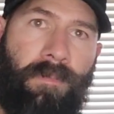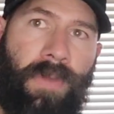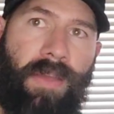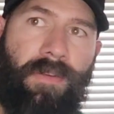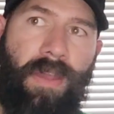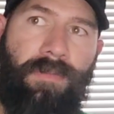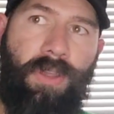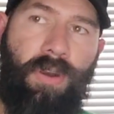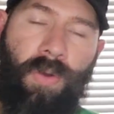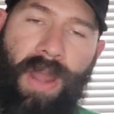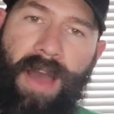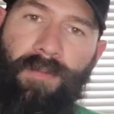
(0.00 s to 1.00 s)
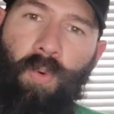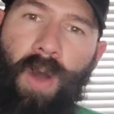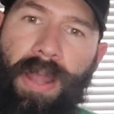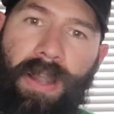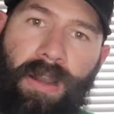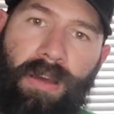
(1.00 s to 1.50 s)
if you don't have a
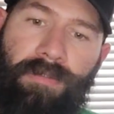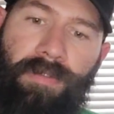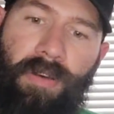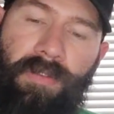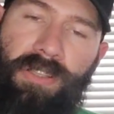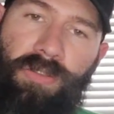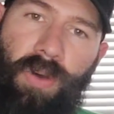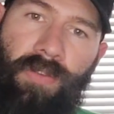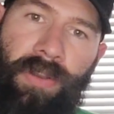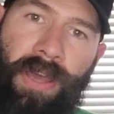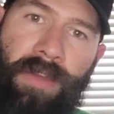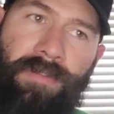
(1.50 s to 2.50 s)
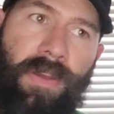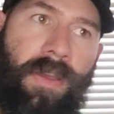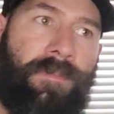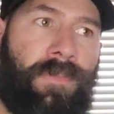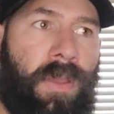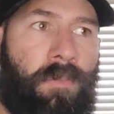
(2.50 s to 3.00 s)
wide enough of a swivel knife.
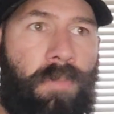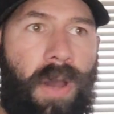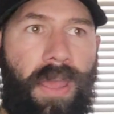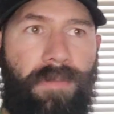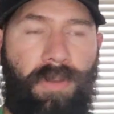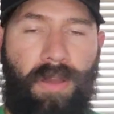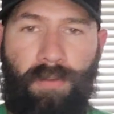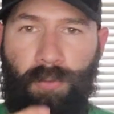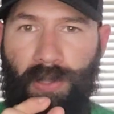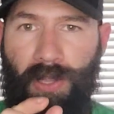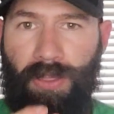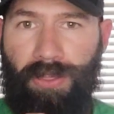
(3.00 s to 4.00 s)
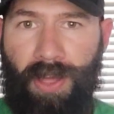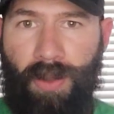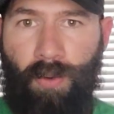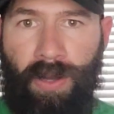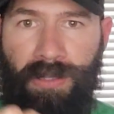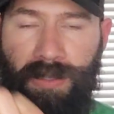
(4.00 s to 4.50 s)
But if you have a really
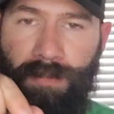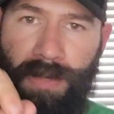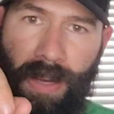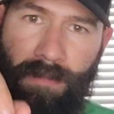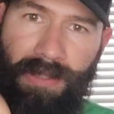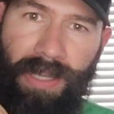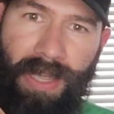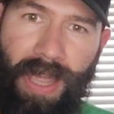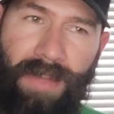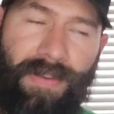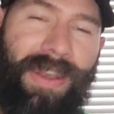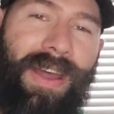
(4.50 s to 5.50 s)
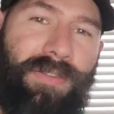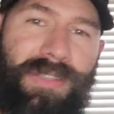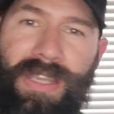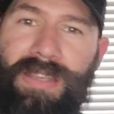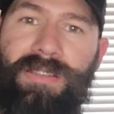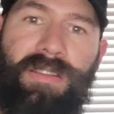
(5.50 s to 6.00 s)
thin one, sometimes they cave in. Now
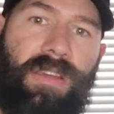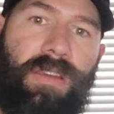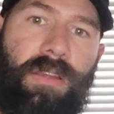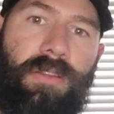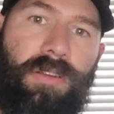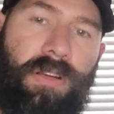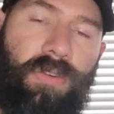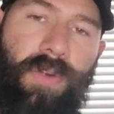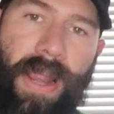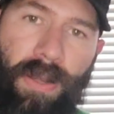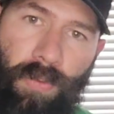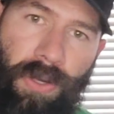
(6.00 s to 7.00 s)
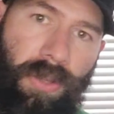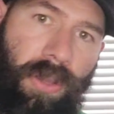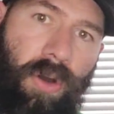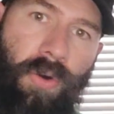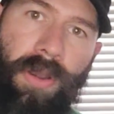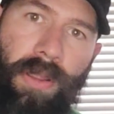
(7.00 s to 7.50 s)
it's easily to correct when you
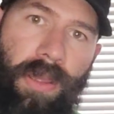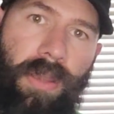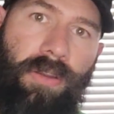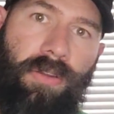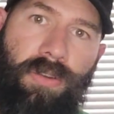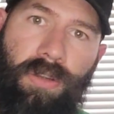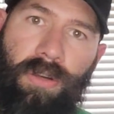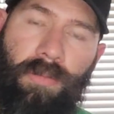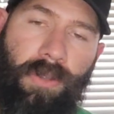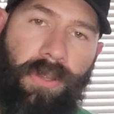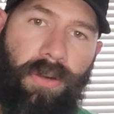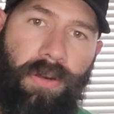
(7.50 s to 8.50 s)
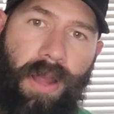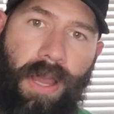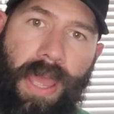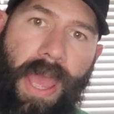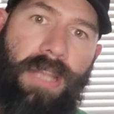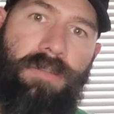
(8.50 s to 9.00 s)
go and you do
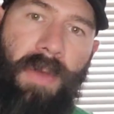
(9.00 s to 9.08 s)
your edge